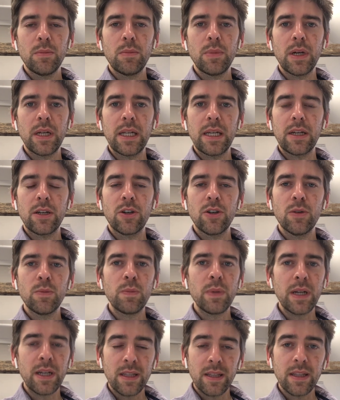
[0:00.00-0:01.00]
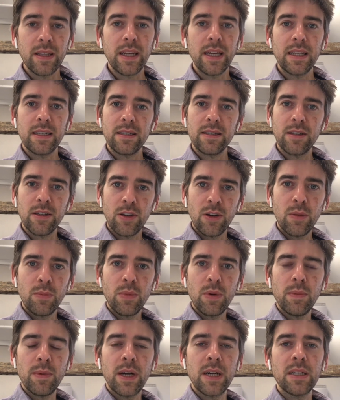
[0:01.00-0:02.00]
but it could be that that's the
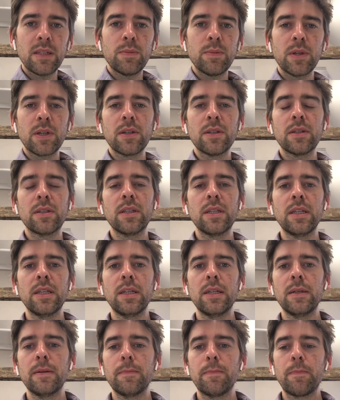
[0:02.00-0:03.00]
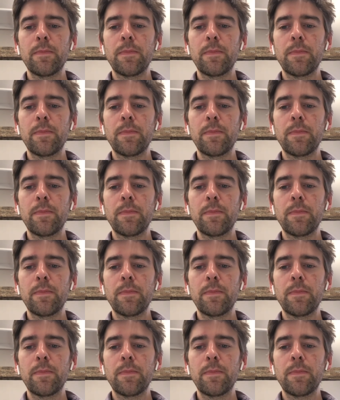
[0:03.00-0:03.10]
compromise, because the